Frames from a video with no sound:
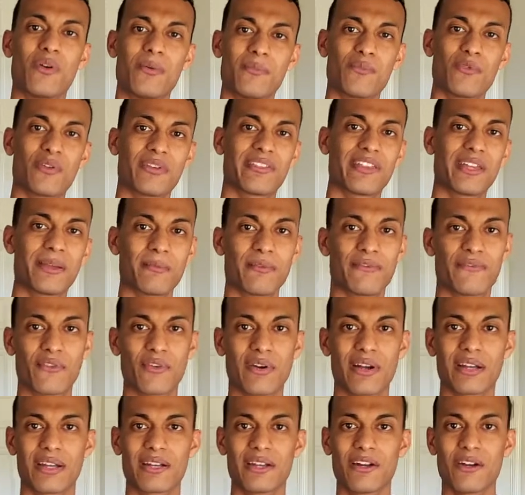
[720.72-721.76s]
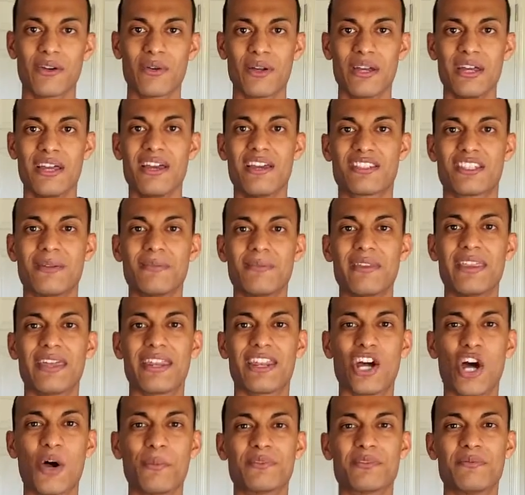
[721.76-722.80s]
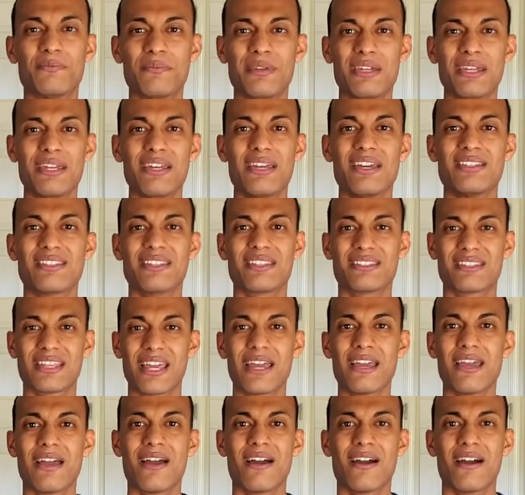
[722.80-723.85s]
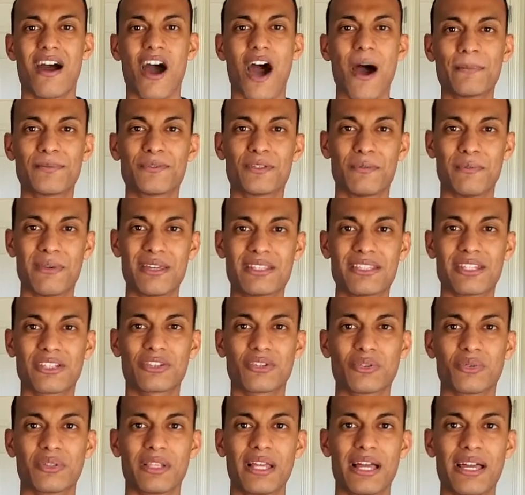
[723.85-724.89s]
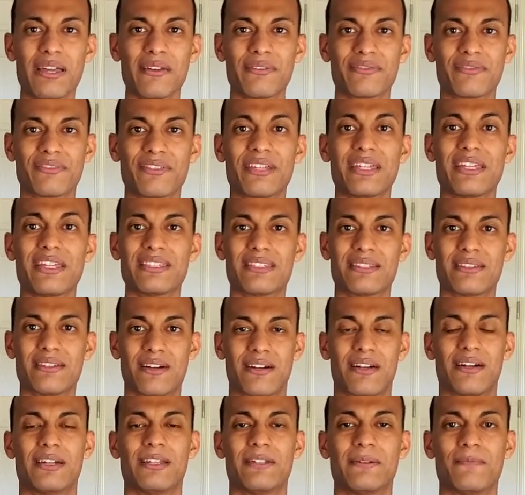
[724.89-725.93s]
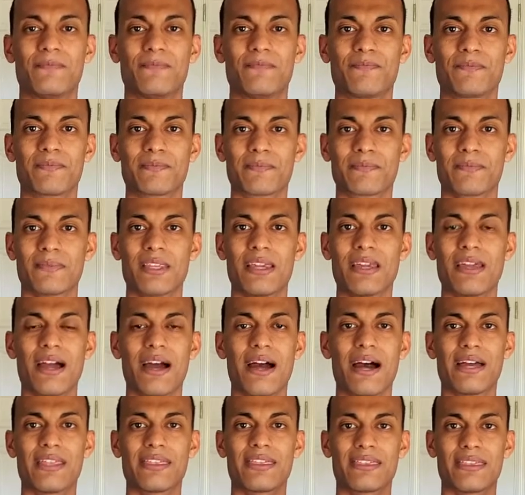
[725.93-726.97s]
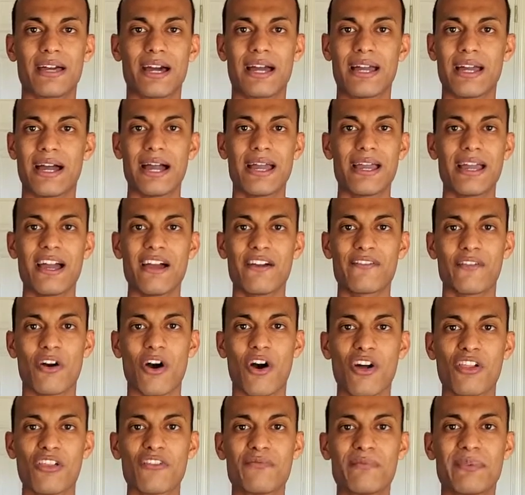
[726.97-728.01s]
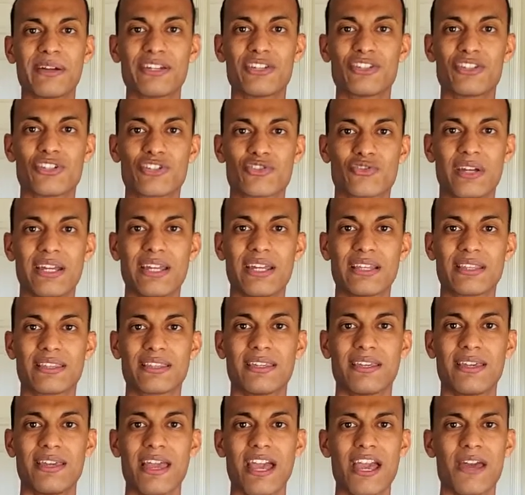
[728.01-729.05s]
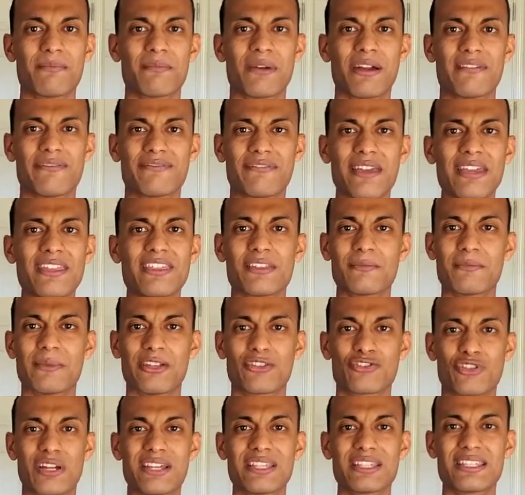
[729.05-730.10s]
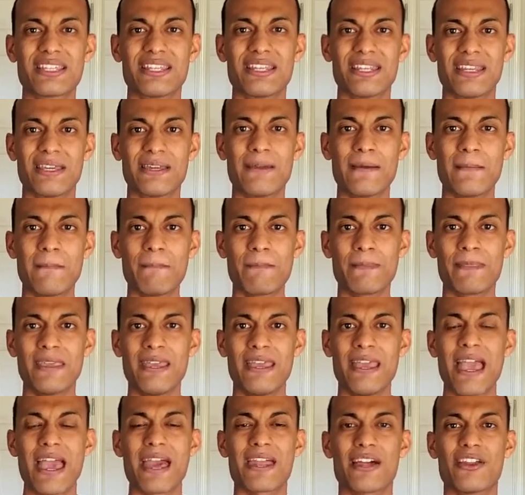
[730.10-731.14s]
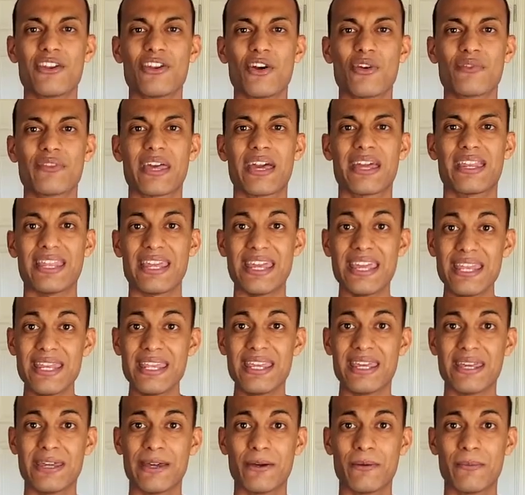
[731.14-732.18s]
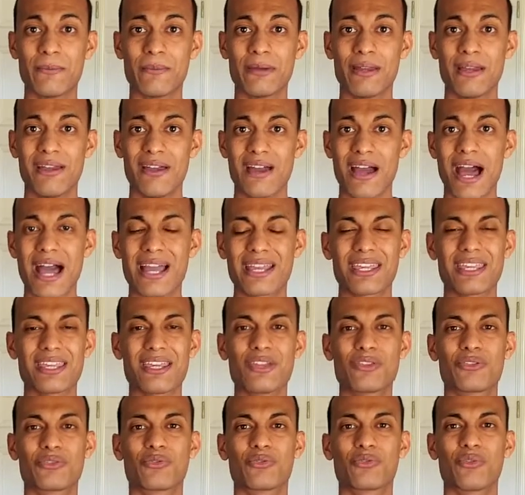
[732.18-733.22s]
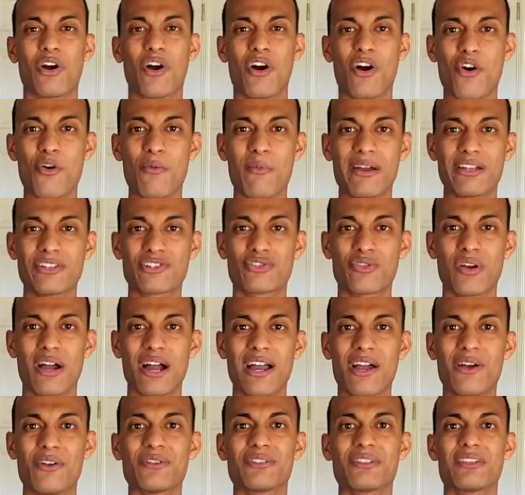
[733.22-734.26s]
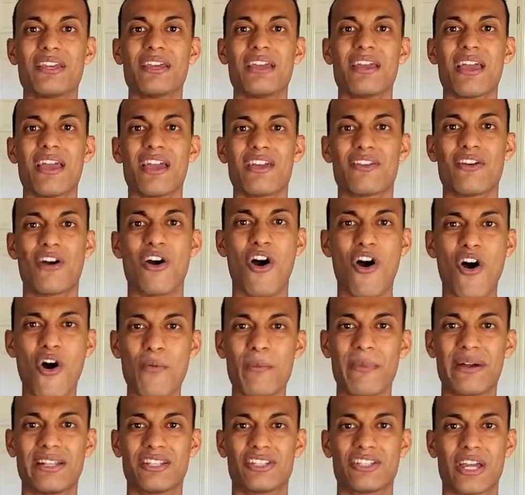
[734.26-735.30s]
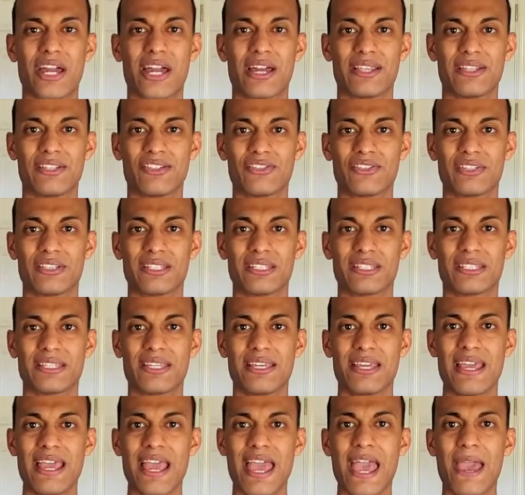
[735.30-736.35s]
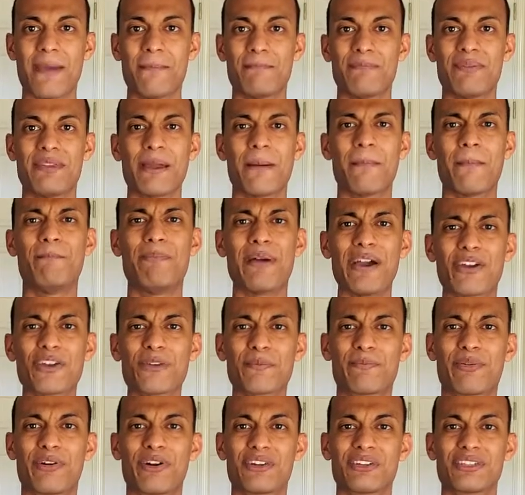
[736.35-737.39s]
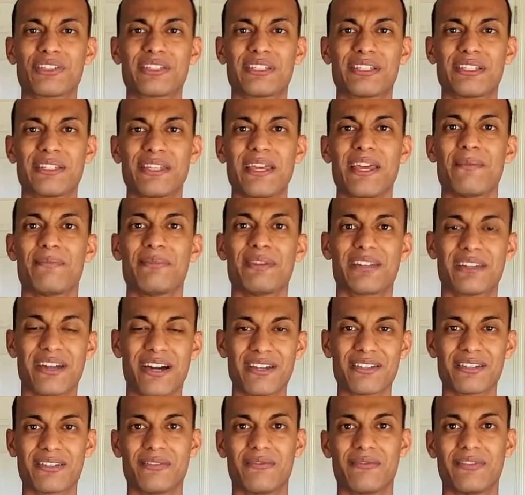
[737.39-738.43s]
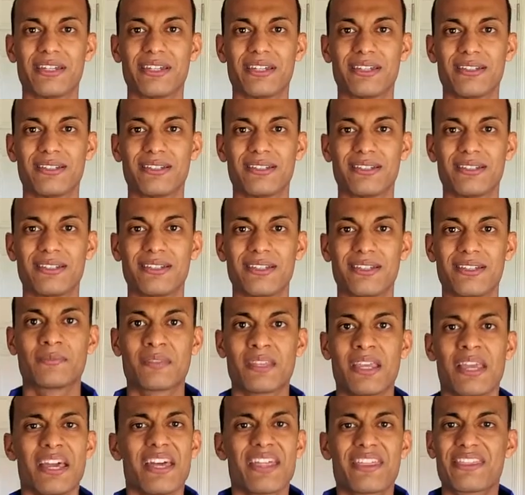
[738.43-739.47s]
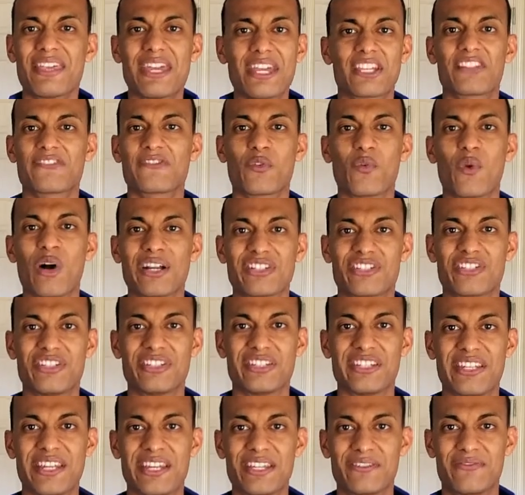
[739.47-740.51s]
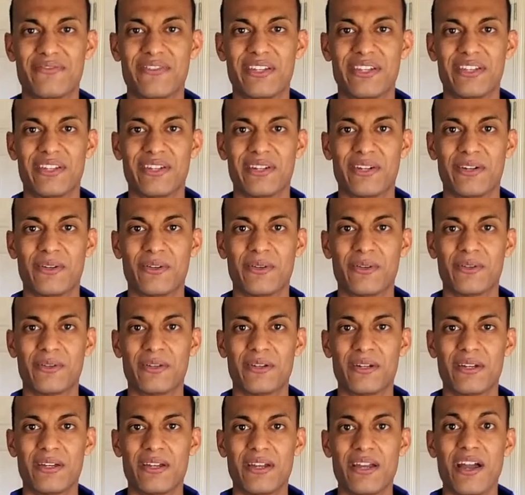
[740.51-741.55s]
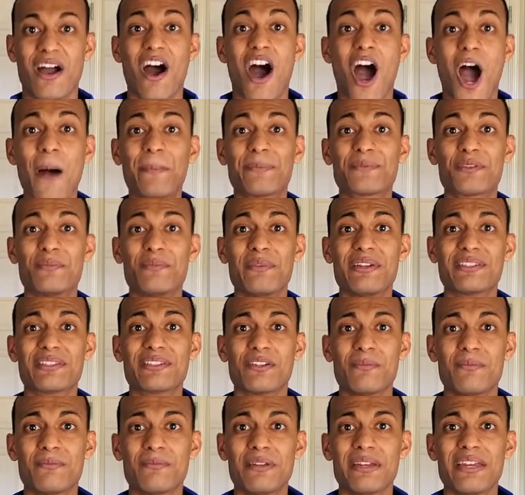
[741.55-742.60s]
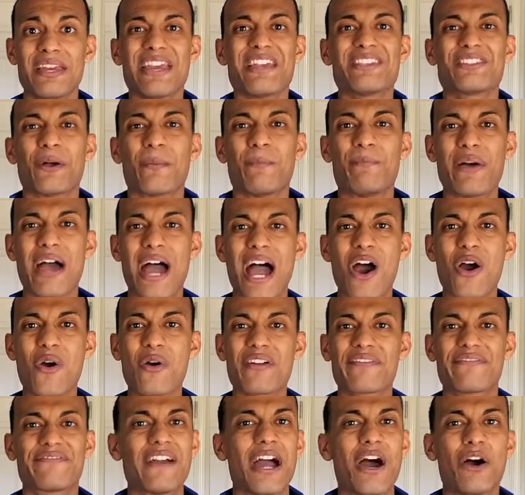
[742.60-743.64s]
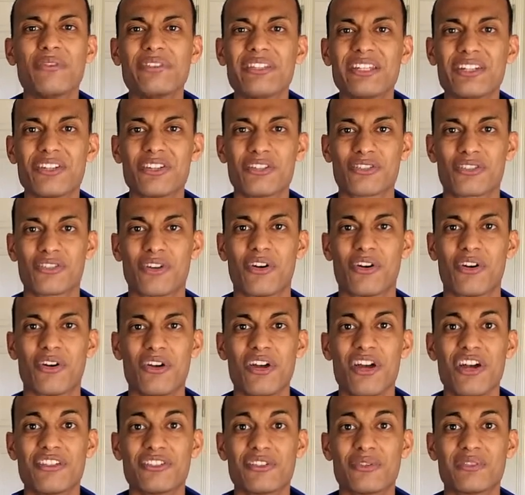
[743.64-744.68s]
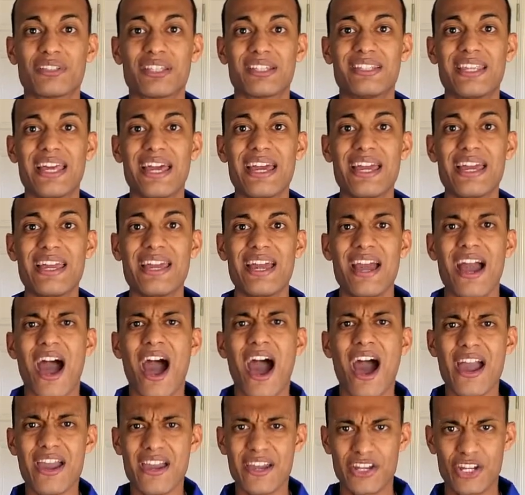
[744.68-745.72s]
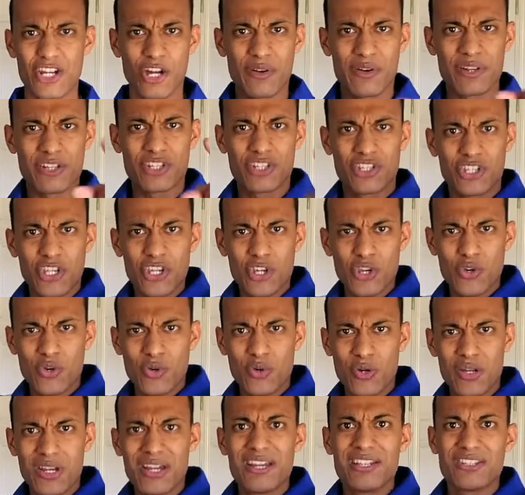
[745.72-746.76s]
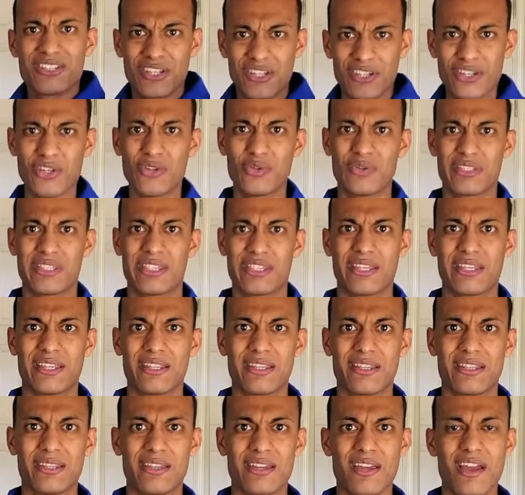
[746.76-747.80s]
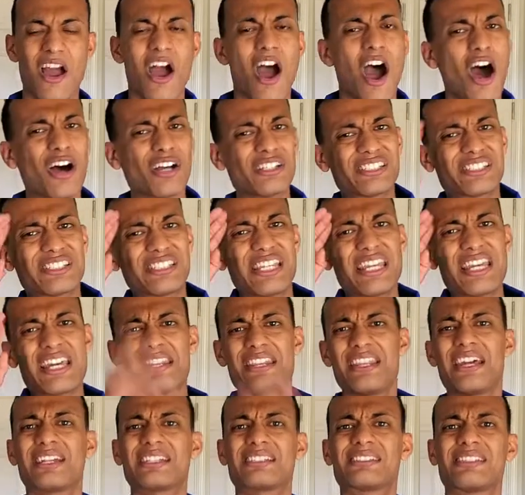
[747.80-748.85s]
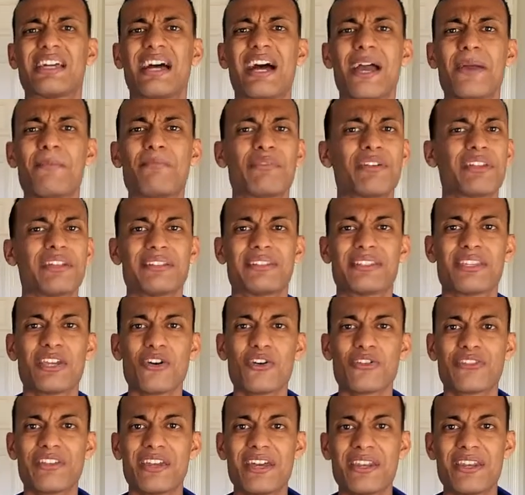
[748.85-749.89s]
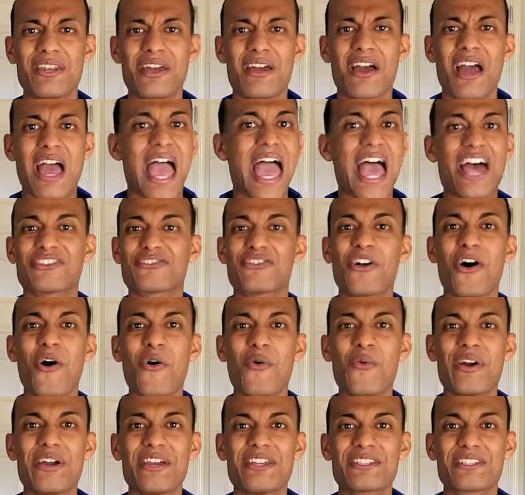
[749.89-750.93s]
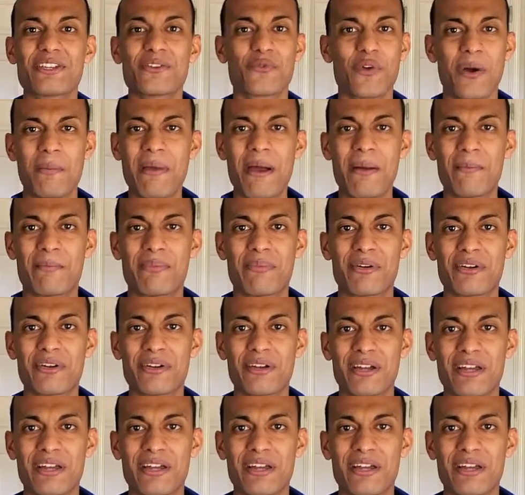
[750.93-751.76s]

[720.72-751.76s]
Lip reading: more thing before I go. Something that helps me to stay optimistic through life is God. I have all of my strength and my faith and my trust in Him, and I know that in Him, I can get through all my trials and all my challenges and be a better person because of it. Thanks for watching today's video. Optimism is a power found in us all. So today, I encourage you to use it. I'll see you next time, but until then, as always, remember,